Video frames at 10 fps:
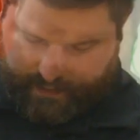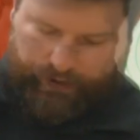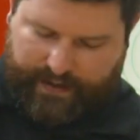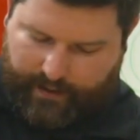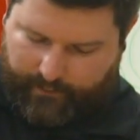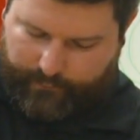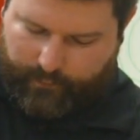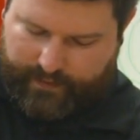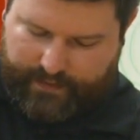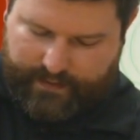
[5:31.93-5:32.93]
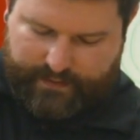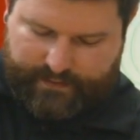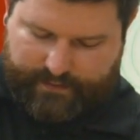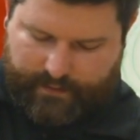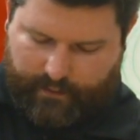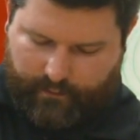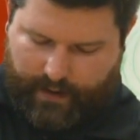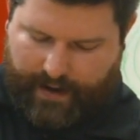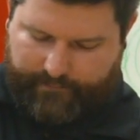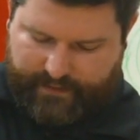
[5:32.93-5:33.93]
Be careful with these. You know,
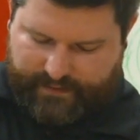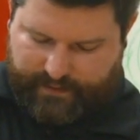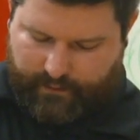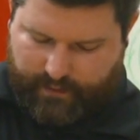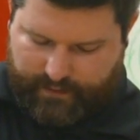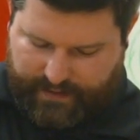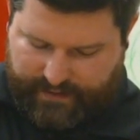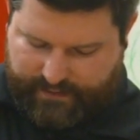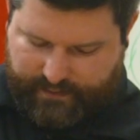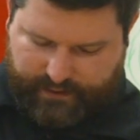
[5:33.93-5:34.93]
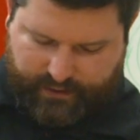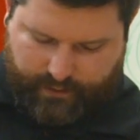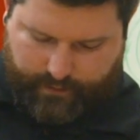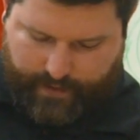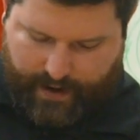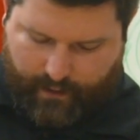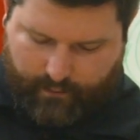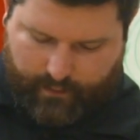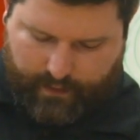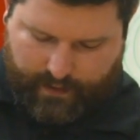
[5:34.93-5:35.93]
obviously you could easily strip them
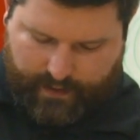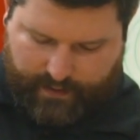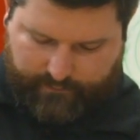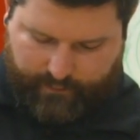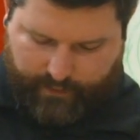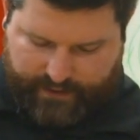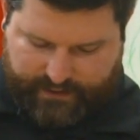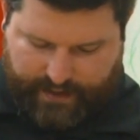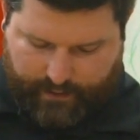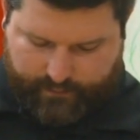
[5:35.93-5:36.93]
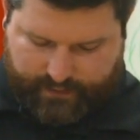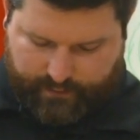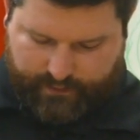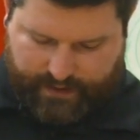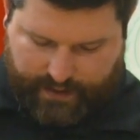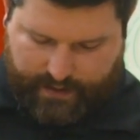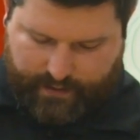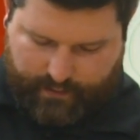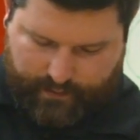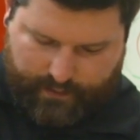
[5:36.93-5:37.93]
out if you wrench down too tight.